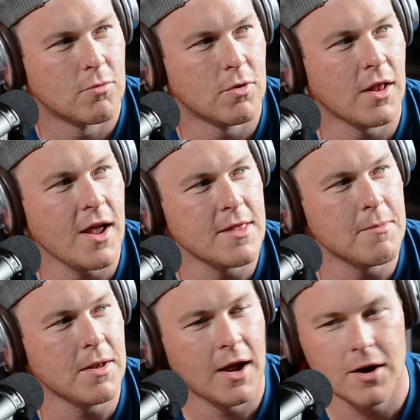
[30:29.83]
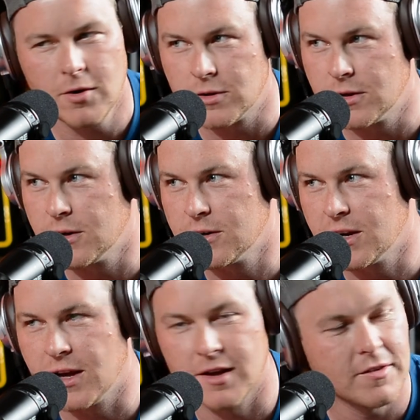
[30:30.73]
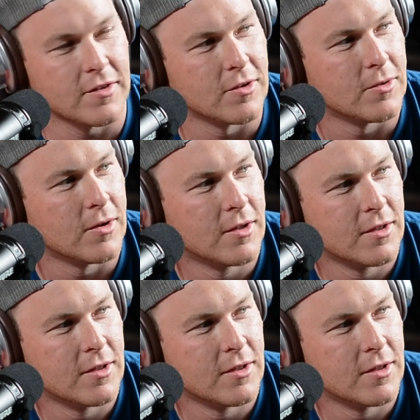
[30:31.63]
We're lighting the midnight oil here tonight, so